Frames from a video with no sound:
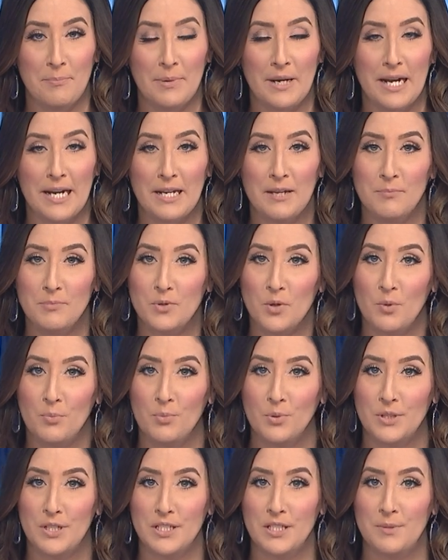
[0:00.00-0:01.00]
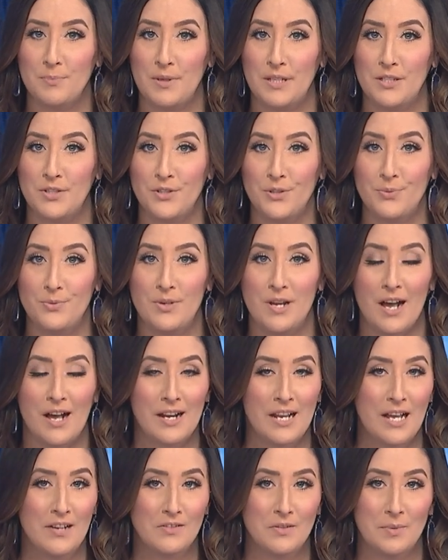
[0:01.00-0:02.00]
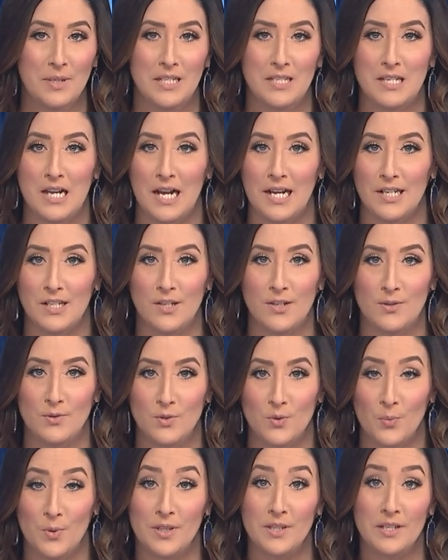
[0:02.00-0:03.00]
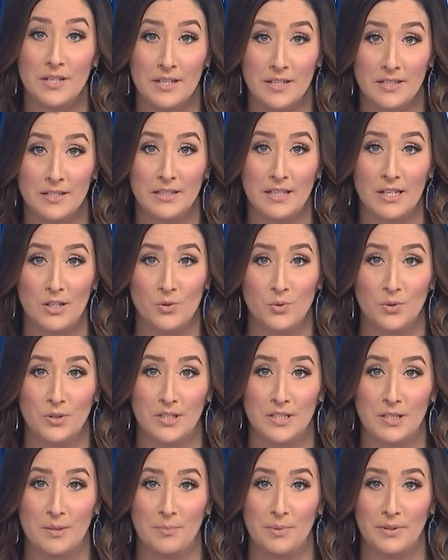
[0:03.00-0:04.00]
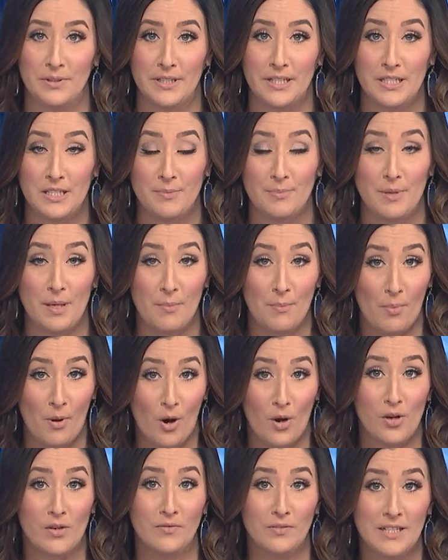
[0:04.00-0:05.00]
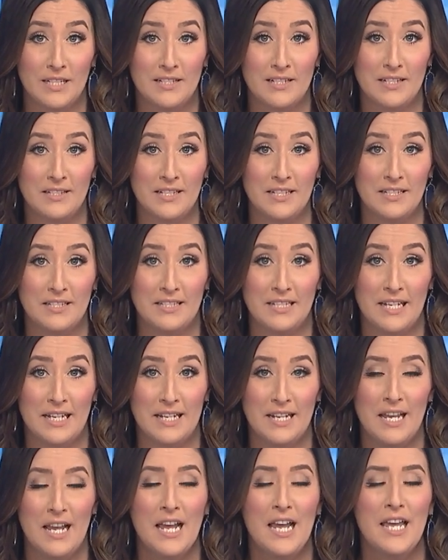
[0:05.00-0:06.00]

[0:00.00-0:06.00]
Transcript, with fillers: but I am told participants do not have to be diagnosed with an intellectual disability to be a part of Lynx at 1010.